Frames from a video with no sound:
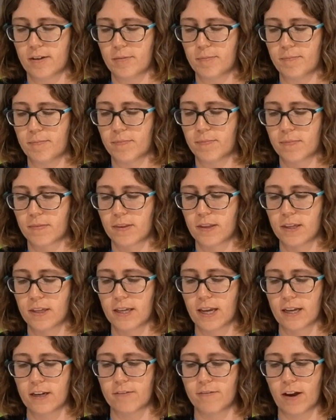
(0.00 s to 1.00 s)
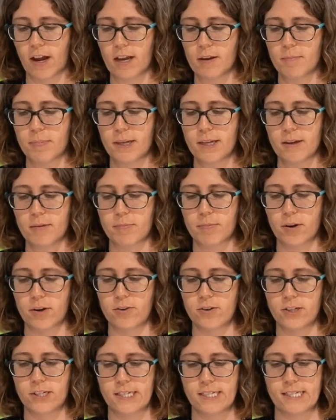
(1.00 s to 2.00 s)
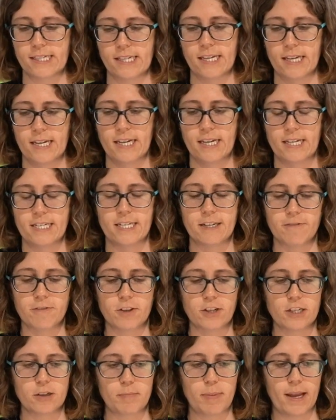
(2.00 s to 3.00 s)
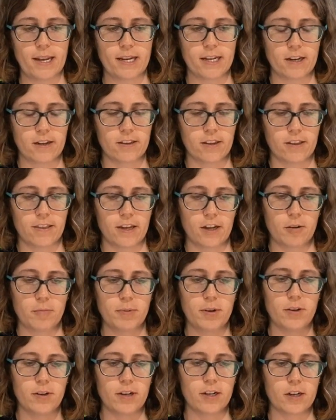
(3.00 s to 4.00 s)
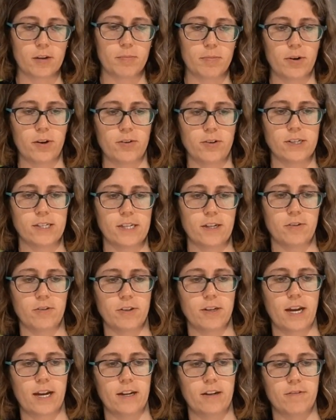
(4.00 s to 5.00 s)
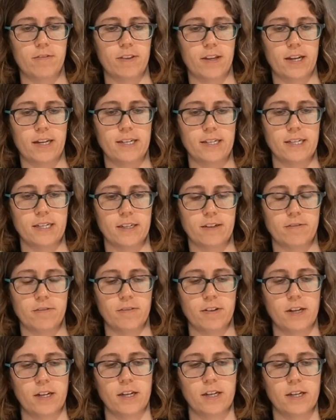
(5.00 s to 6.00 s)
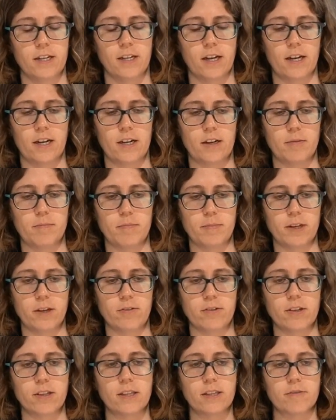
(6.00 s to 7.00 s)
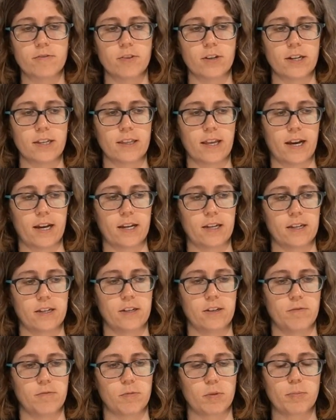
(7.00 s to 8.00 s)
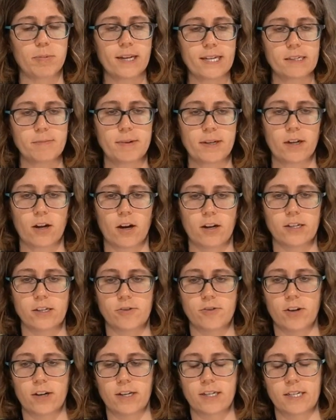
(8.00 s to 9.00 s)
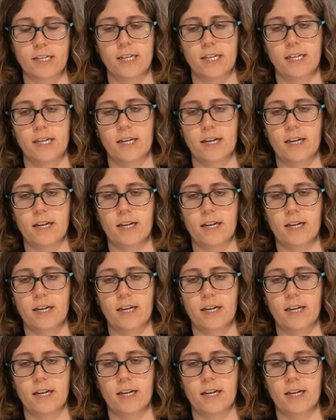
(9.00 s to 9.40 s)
um, kind of IP approach is different depending on the therapeutic approach. So kind of the idea of um, you know delivering that replacement construct